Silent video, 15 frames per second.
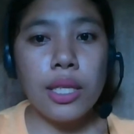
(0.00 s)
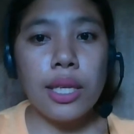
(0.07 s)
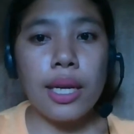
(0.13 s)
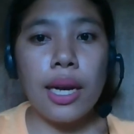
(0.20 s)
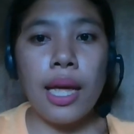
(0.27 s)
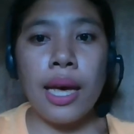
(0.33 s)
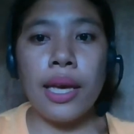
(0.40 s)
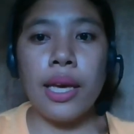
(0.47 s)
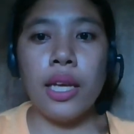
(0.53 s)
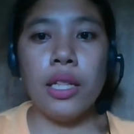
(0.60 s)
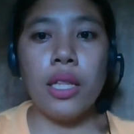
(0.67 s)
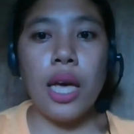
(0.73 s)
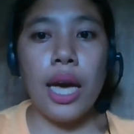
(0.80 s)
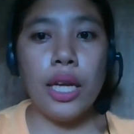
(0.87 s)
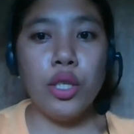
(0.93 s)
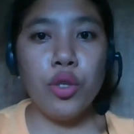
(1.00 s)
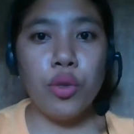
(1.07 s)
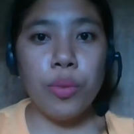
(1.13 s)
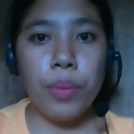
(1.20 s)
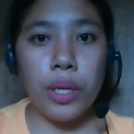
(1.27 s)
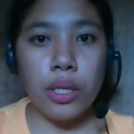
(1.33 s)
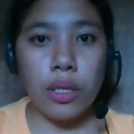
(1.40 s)
the client and do
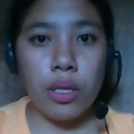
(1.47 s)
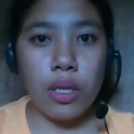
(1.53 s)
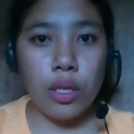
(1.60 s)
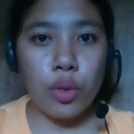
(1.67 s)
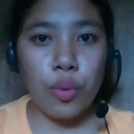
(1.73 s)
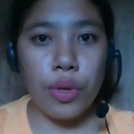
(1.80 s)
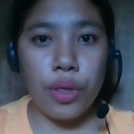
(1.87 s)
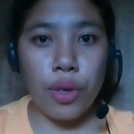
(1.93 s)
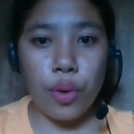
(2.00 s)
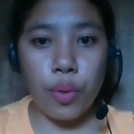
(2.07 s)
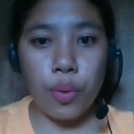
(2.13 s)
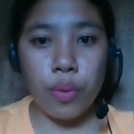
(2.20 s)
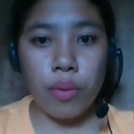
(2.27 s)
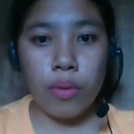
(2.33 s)
business with you.